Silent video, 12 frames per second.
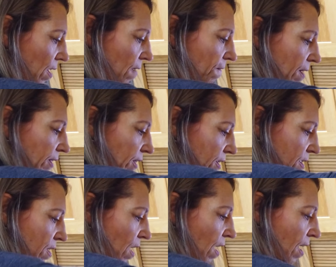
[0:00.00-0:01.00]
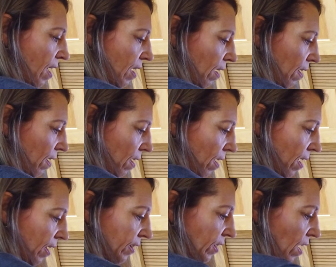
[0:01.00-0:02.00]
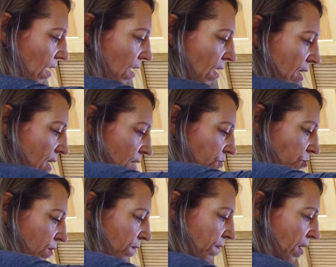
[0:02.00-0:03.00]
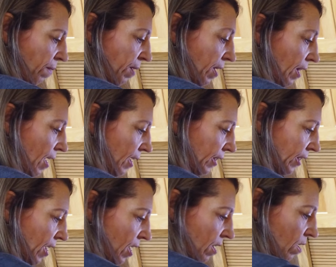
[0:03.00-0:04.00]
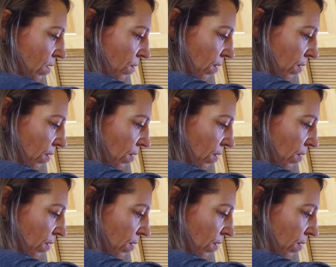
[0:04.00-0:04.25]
If it's not as hot as your family likes it,